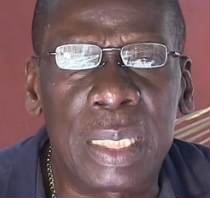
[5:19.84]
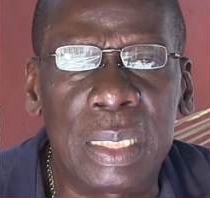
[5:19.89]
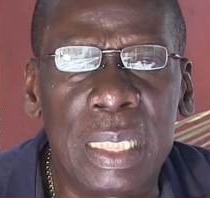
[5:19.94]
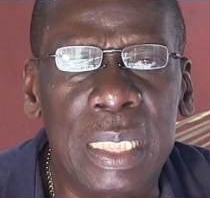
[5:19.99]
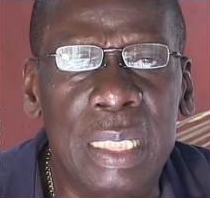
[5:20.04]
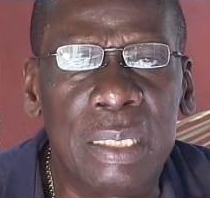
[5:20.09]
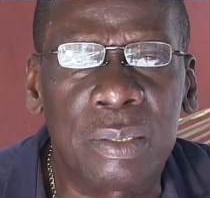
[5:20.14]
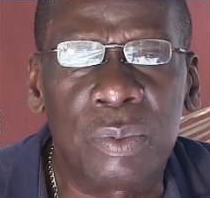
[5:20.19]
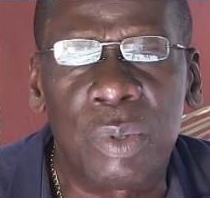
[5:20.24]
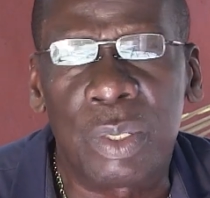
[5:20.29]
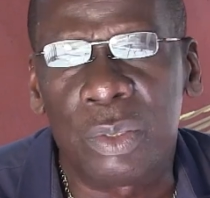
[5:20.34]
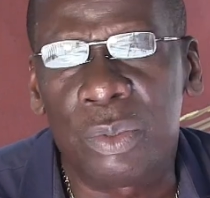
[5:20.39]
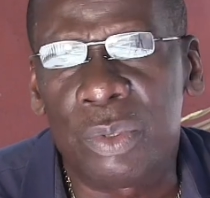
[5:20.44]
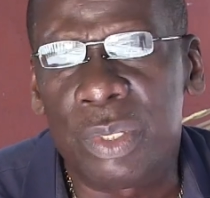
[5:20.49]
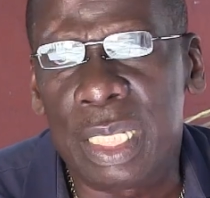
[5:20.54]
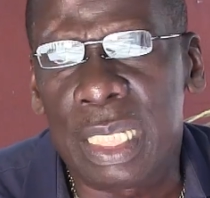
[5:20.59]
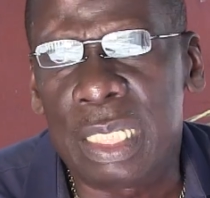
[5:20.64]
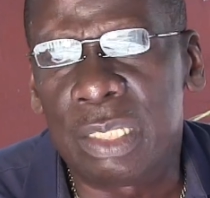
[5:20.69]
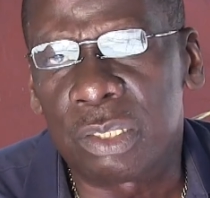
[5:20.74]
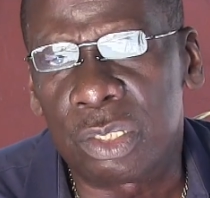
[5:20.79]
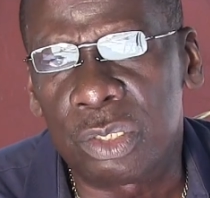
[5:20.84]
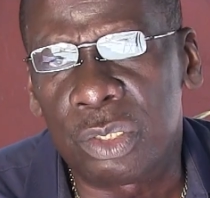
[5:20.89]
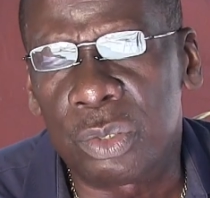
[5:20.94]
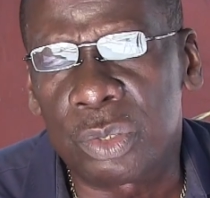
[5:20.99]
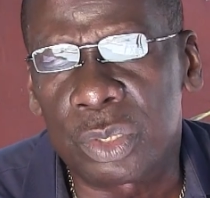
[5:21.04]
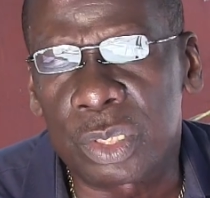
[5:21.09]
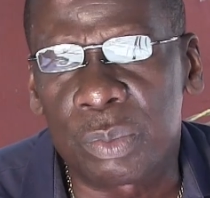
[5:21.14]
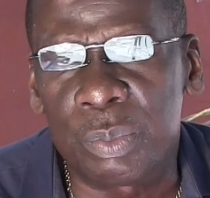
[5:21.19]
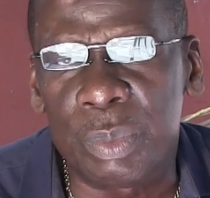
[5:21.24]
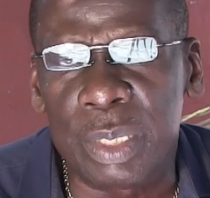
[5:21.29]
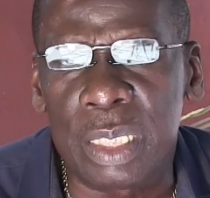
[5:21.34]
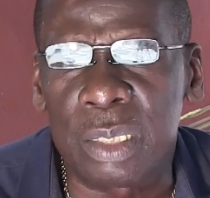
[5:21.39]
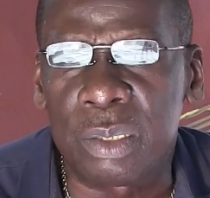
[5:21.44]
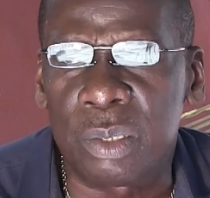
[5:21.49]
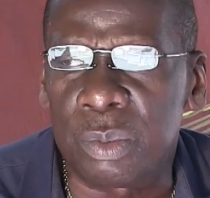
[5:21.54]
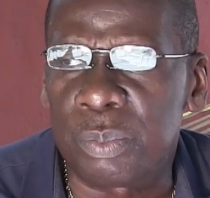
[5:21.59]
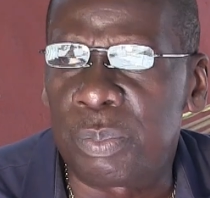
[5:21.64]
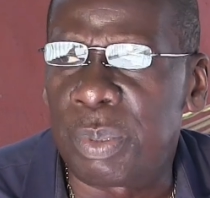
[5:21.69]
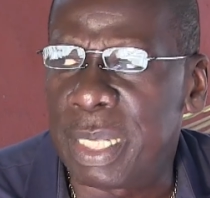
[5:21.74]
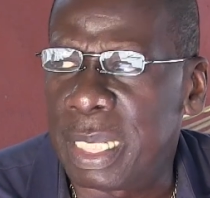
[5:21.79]
he's the one who introduced me
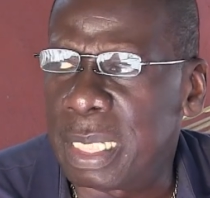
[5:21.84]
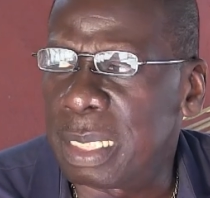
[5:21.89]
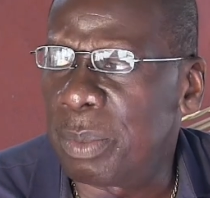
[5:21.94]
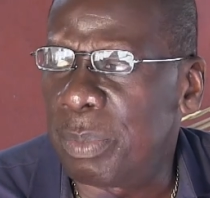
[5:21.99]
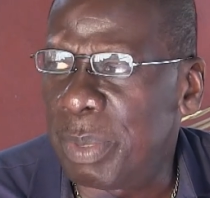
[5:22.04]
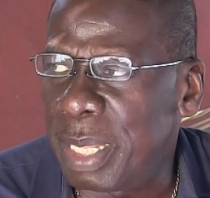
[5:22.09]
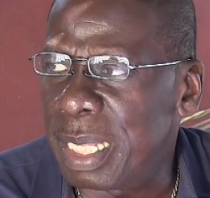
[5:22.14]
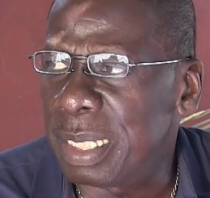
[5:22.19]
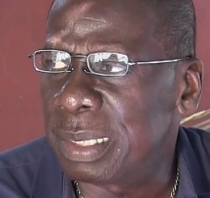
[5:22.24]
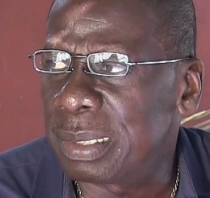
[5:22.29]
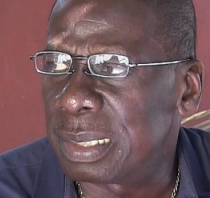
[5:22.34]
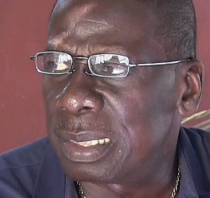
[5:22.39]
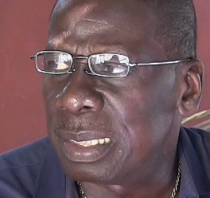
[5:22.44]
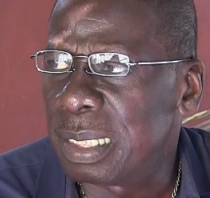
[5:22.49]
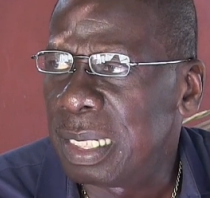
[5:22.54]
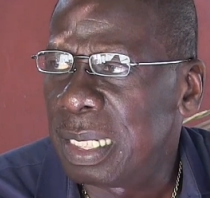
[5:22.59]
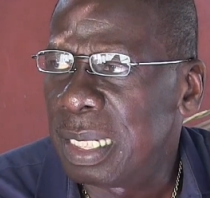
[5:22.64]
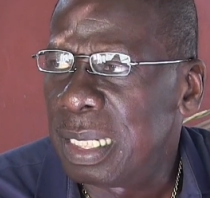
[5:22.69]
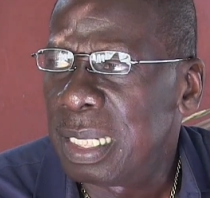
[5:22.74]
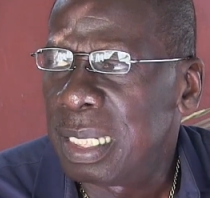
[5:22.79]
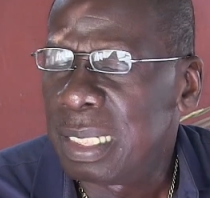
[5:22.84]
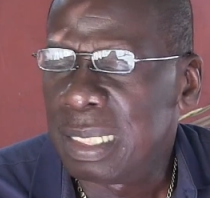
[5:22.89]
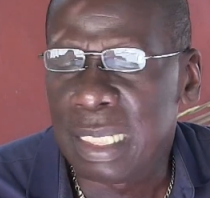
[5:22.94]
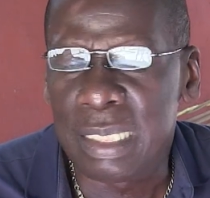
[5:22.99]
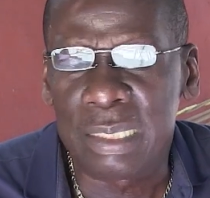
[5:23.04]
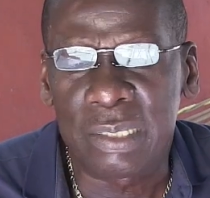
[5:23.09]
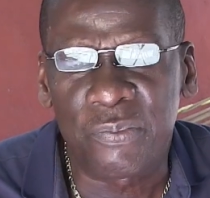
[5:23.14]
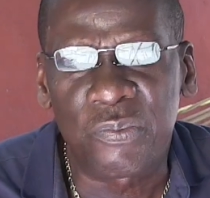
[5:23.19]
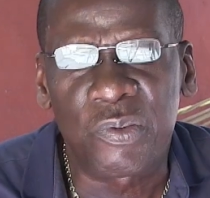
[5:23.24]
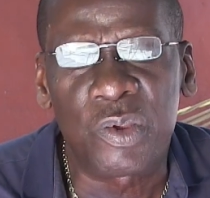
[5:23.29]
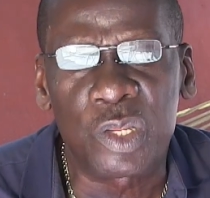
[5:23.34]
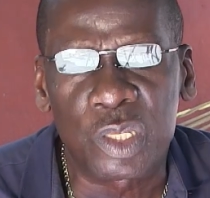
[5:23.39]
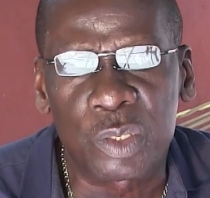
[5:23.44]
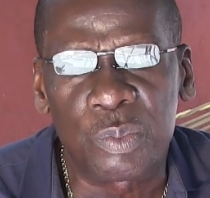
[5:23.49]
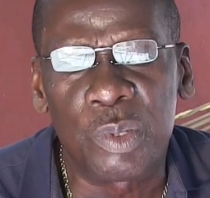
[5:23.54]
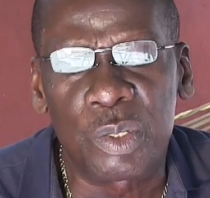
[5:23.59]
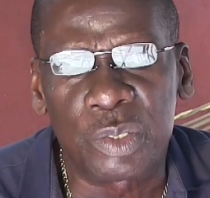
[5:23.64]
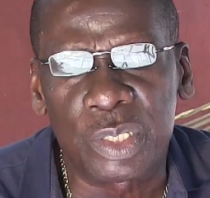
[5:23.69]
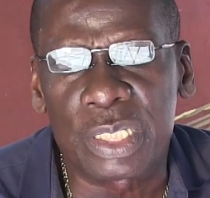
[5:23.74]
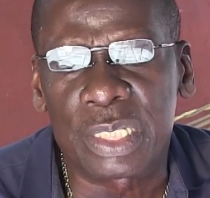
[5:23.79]
to playing the bass. He's the first
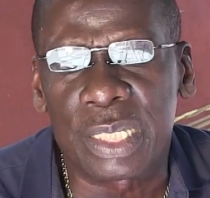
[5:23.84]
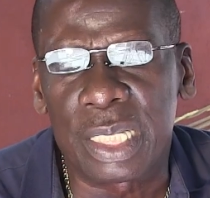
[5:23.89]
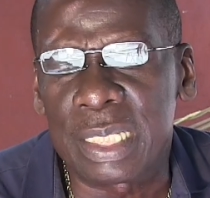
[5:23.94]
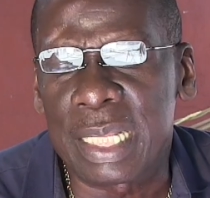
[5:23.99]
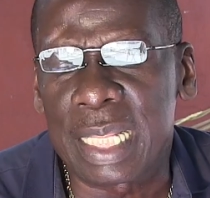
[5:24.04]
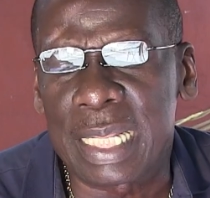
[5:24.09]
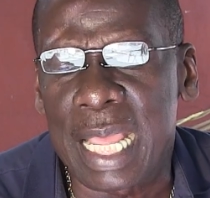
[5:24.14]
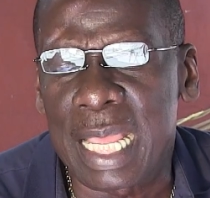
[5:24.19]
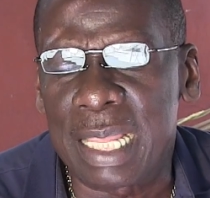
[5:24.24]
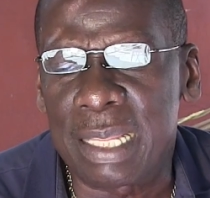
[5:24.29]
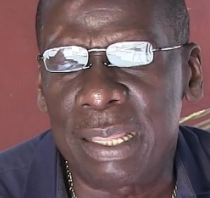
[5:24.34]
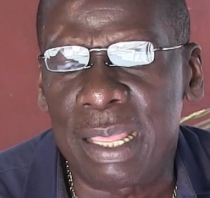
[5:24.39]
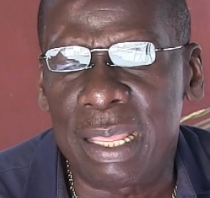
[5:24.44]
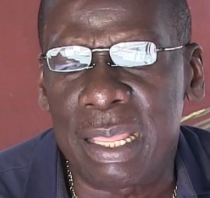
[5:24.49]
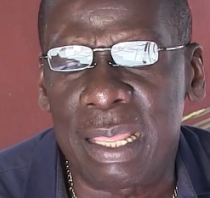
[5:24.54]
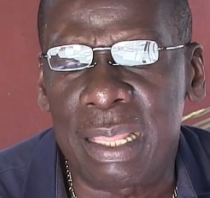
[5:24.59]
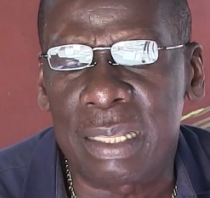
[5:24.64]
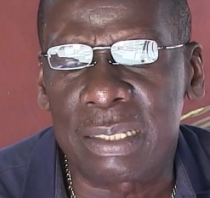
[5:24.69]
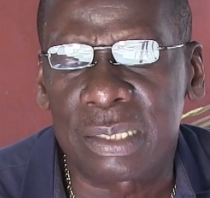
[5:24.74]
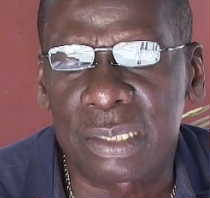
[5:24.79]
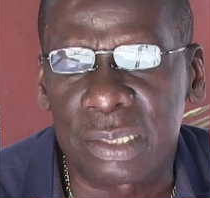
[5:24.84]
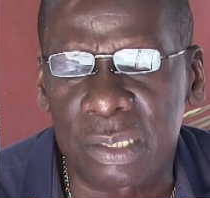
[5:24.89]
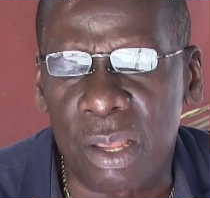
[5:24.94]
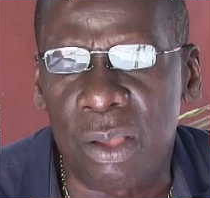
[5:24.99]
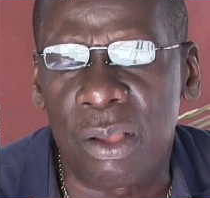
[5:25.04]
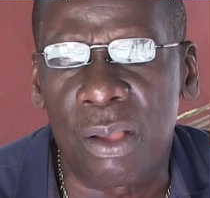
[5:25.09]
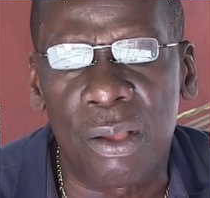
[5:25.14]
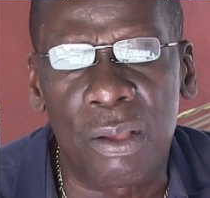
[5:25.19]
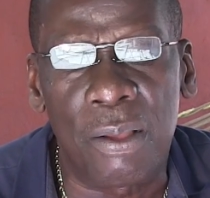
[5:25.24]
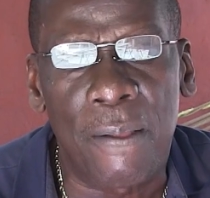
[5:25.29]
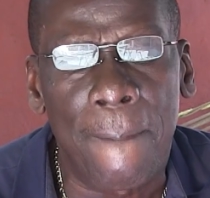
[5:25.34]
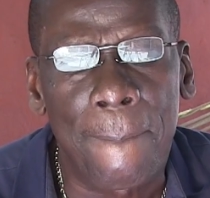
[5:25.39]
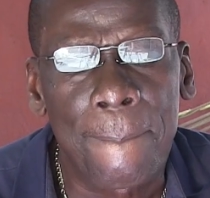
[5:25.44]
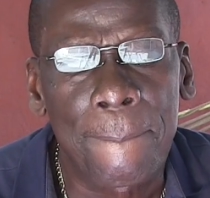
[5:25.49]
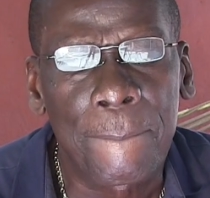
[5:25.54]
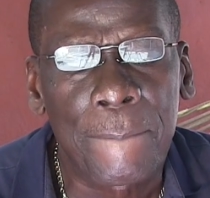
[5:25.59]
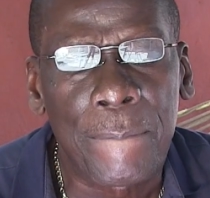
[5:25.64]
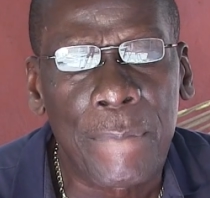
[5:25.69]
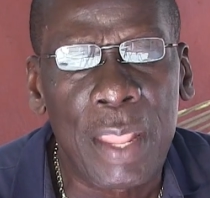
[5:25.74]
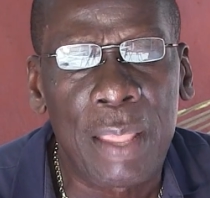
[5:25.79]
musician that I saw
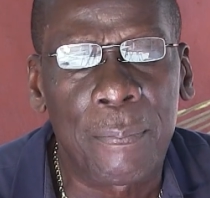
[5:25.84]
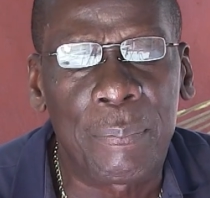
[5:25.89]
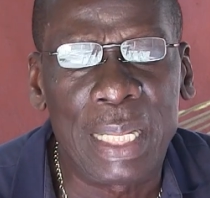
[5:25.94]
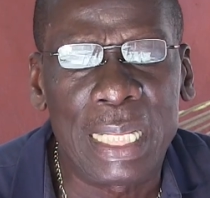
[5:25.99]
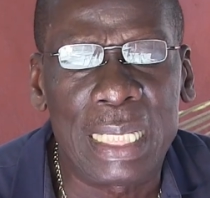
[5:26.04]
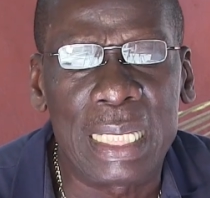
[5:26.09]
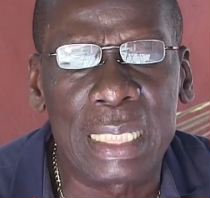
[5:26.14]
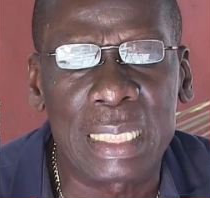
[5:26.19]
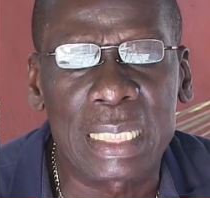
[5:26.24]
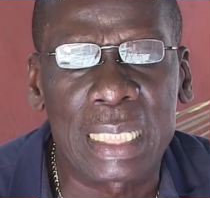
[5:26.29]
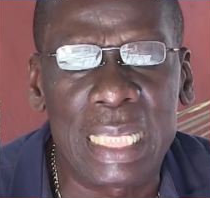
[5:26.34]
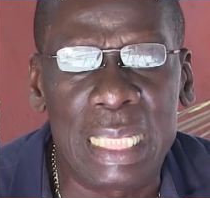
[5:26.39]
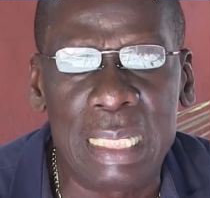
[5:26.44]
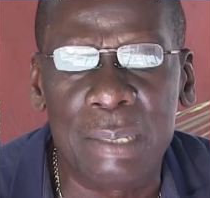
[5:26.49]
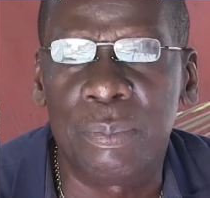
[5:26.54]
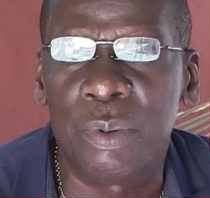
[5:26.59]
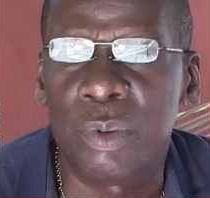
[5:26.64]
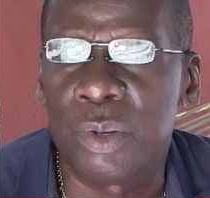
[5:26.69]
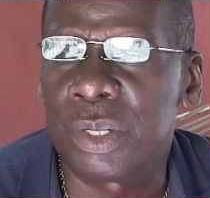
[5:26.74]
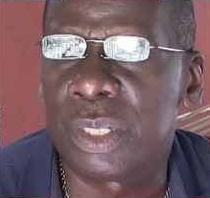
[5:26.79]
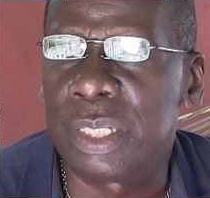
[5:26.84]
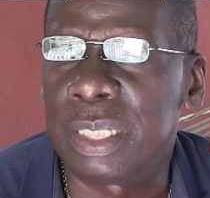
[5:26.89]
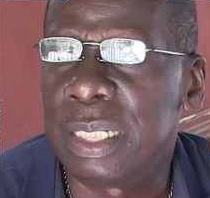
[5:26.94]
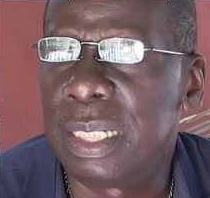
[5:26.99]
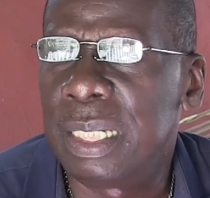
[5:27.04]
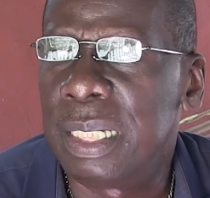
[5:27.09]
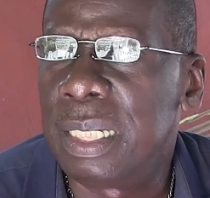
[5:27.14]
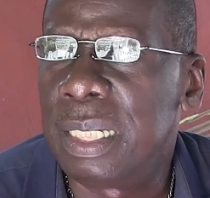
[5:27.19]
play that keyboard,